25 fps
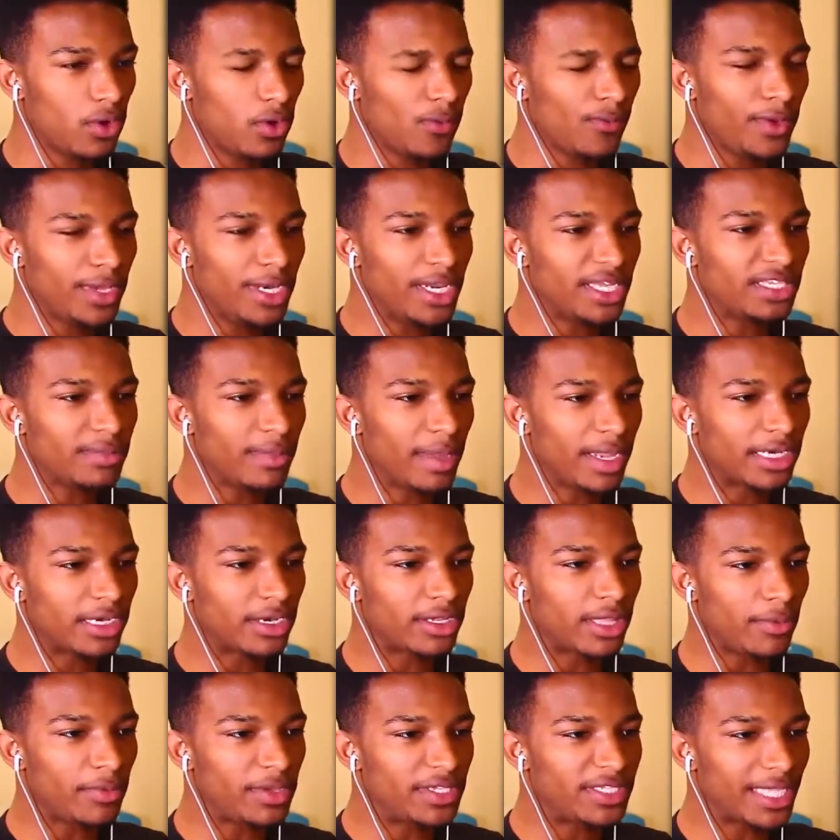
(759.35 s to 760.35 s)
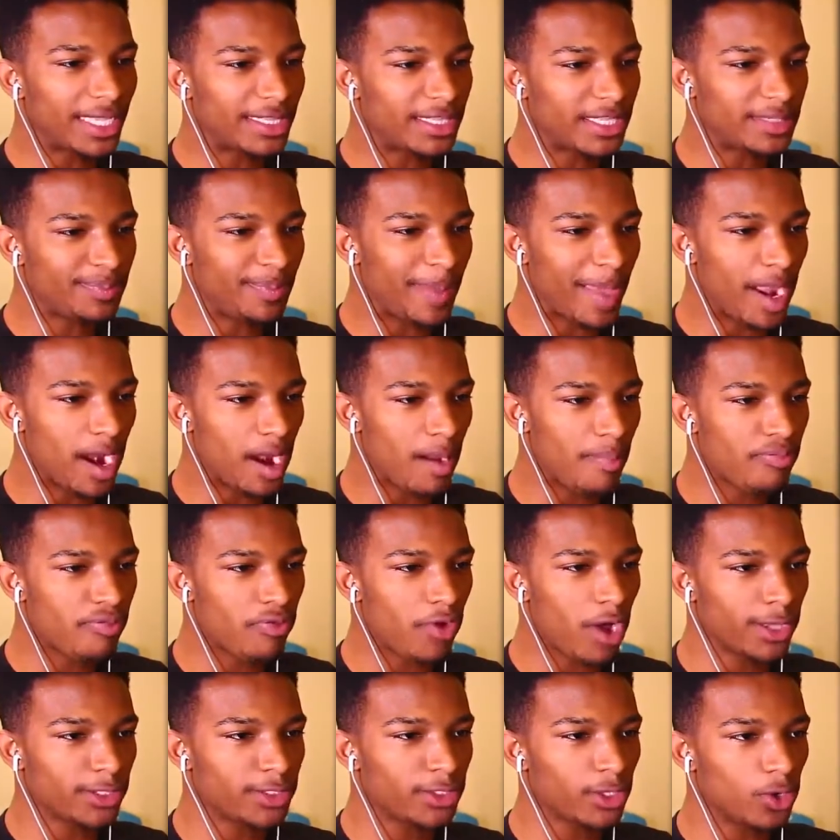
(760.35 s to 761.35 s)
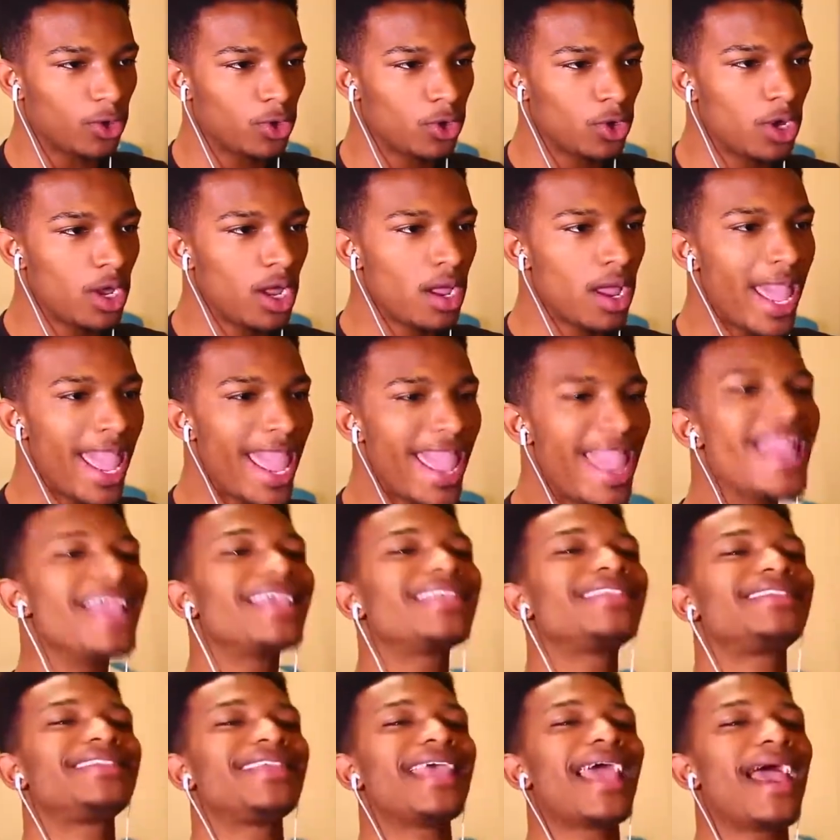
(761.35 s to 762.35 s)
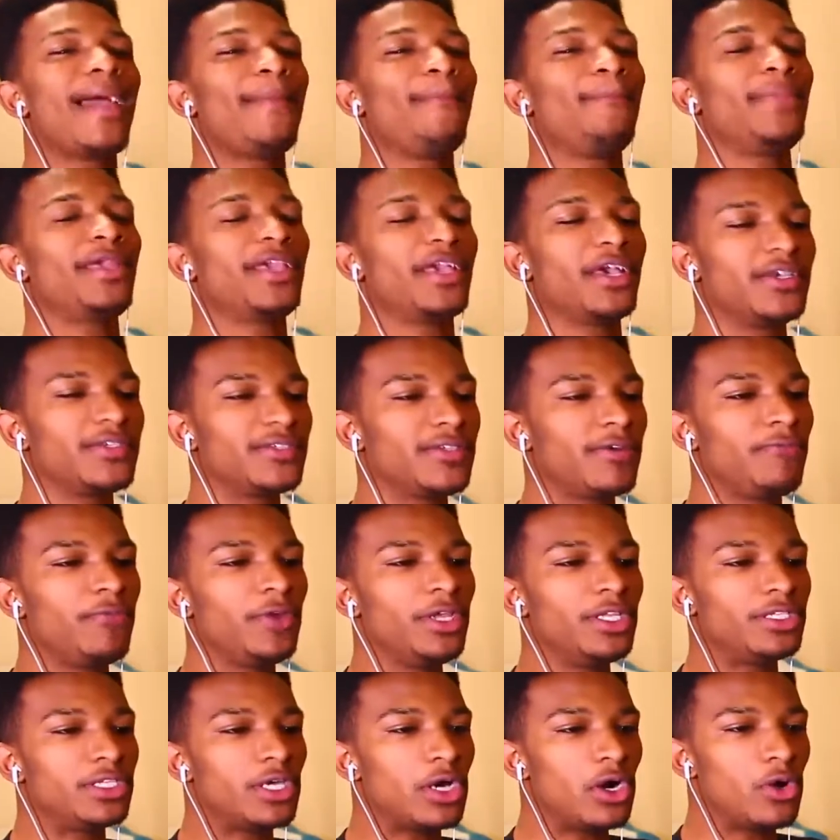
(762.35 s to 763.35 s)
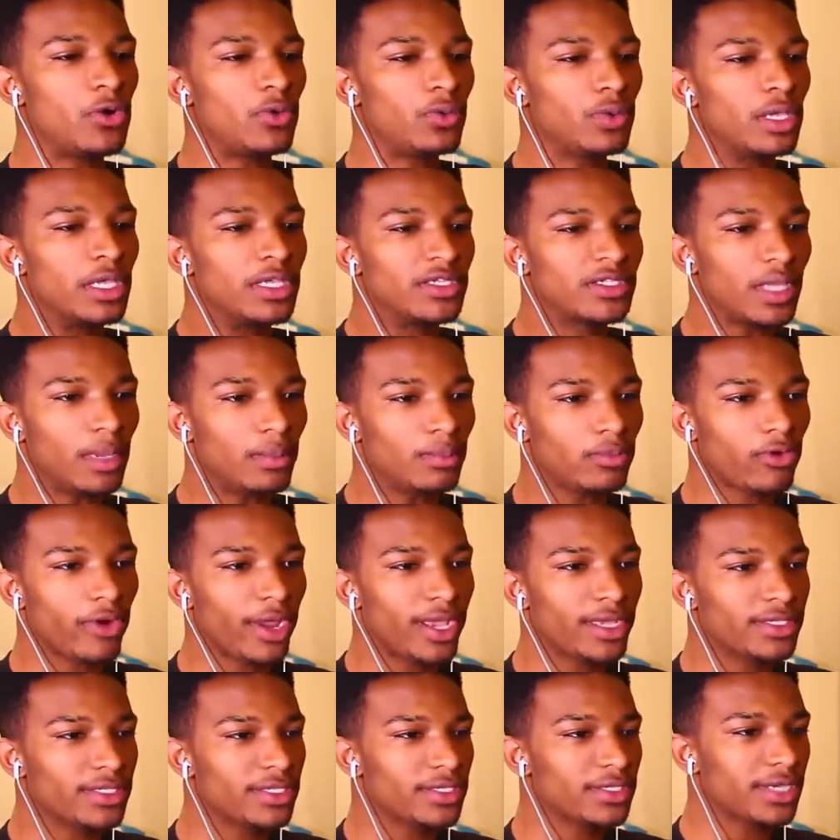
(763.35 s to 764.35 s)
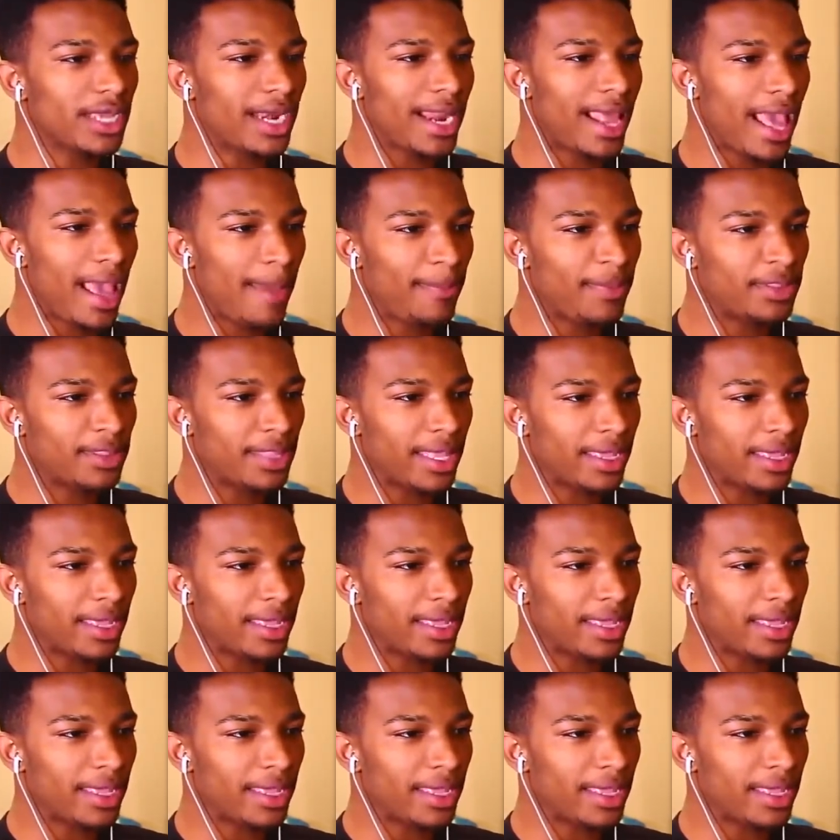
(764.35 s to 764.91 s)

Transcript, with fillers: We need to make sure that we set this bed up pronto ASAP because if we don't, something crazy is gonna happen.